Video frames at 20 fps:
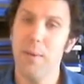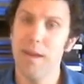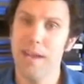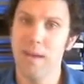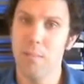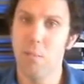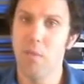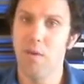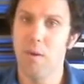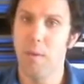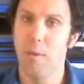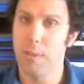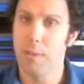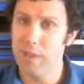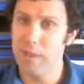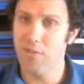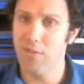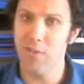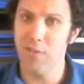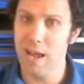can move on with
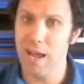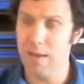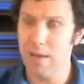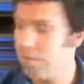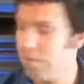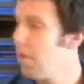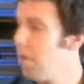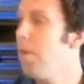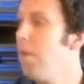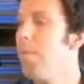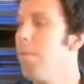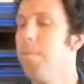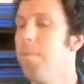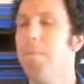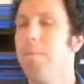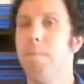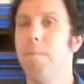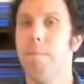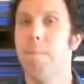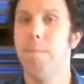his life,
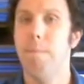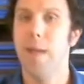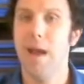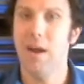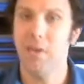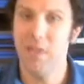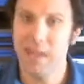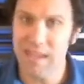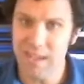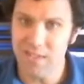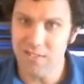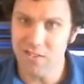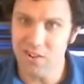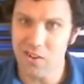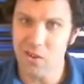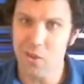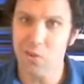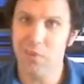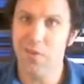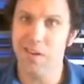marry his
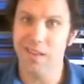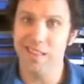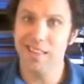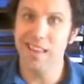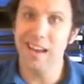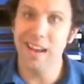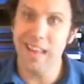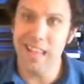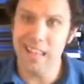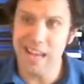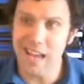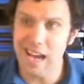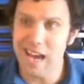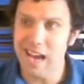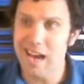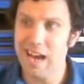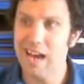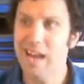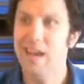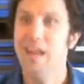girlfriend
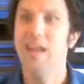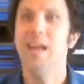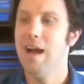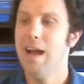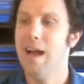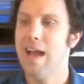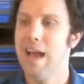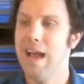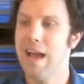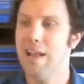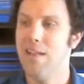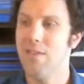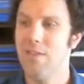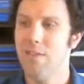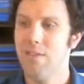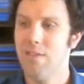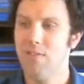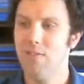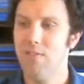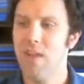Lydia, and
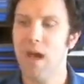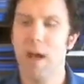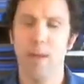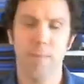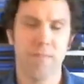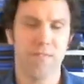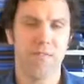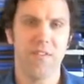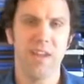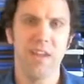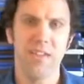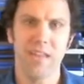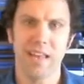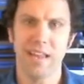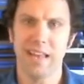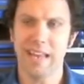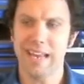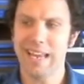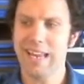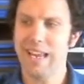stop feeling
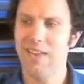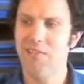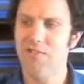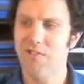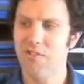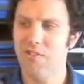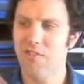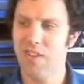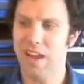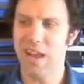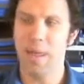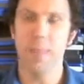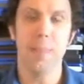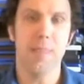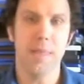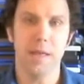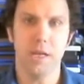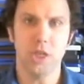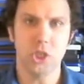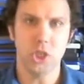like he's just in
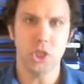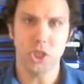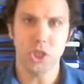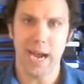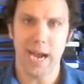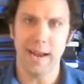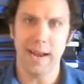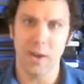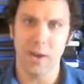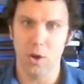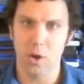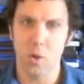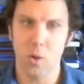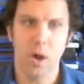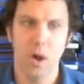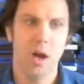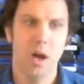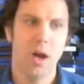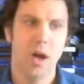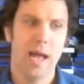the shadow
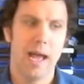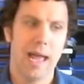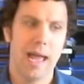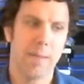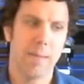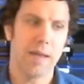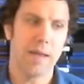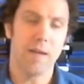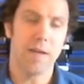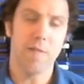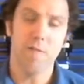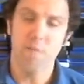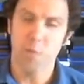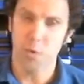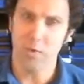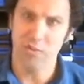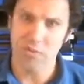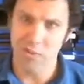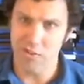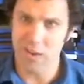and being
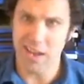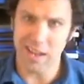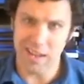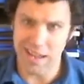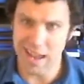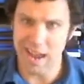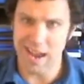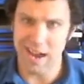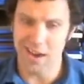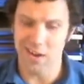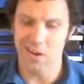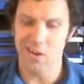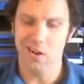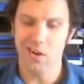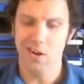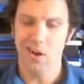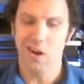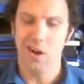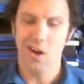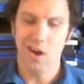forced to take care
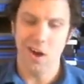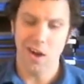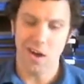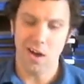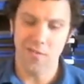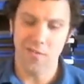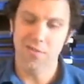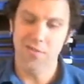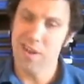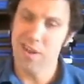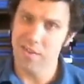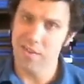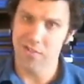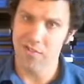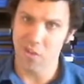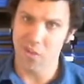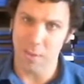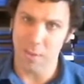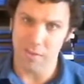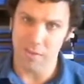of Dennis
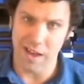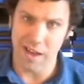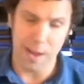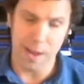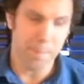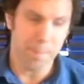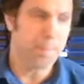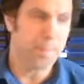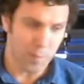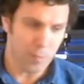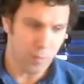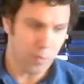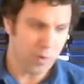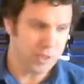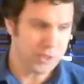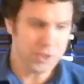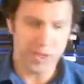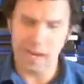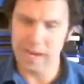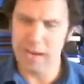all the time. Which
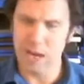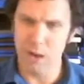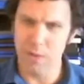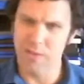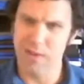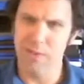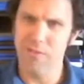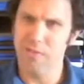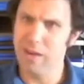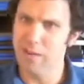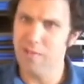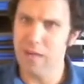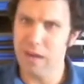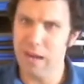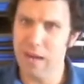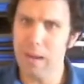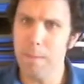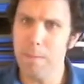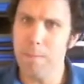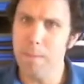I know sounds like a
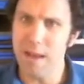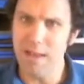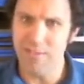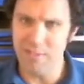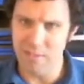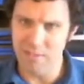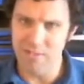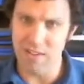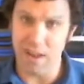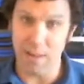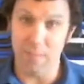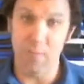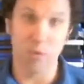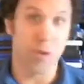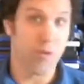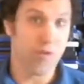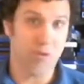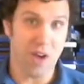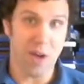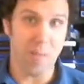very basic setup for
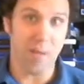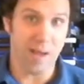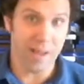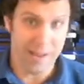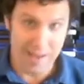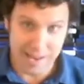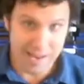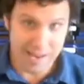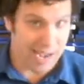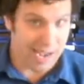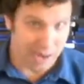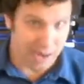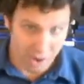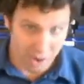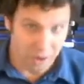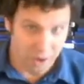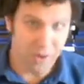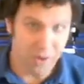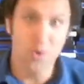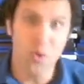a drama, not a
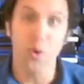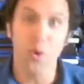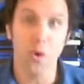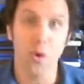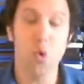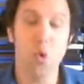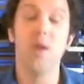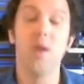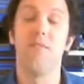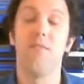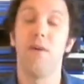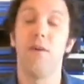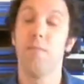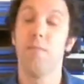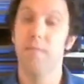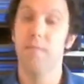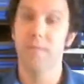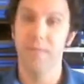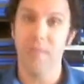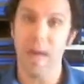hardcore horror
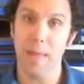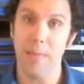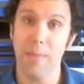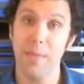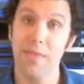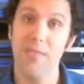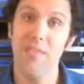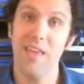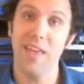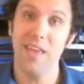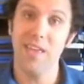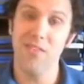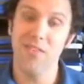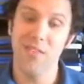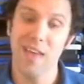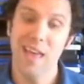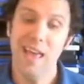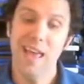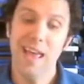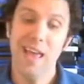film that this is.
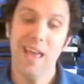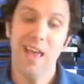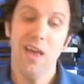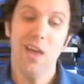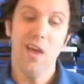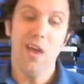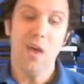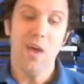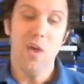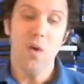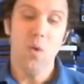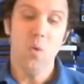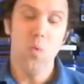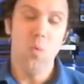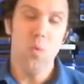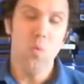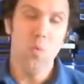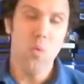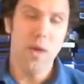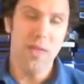
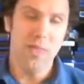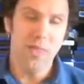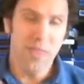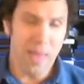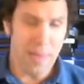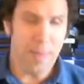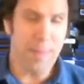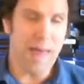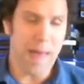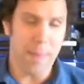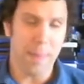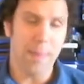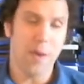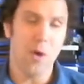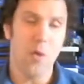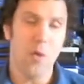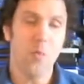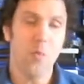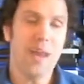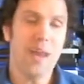Within that, though,
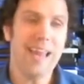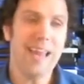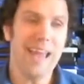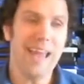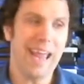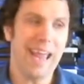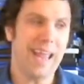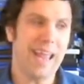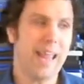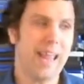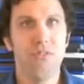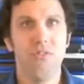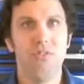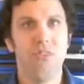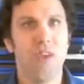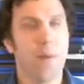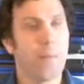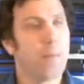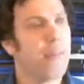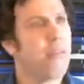we get
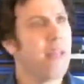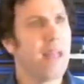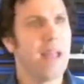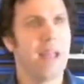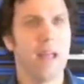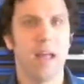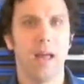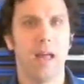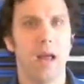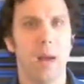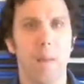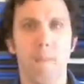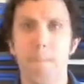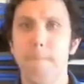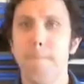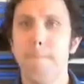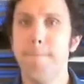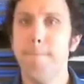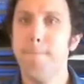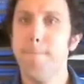something
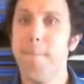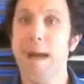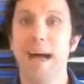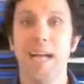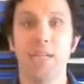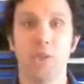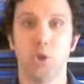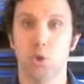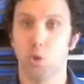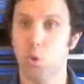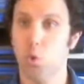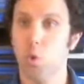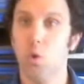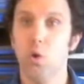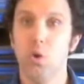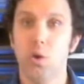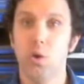magical,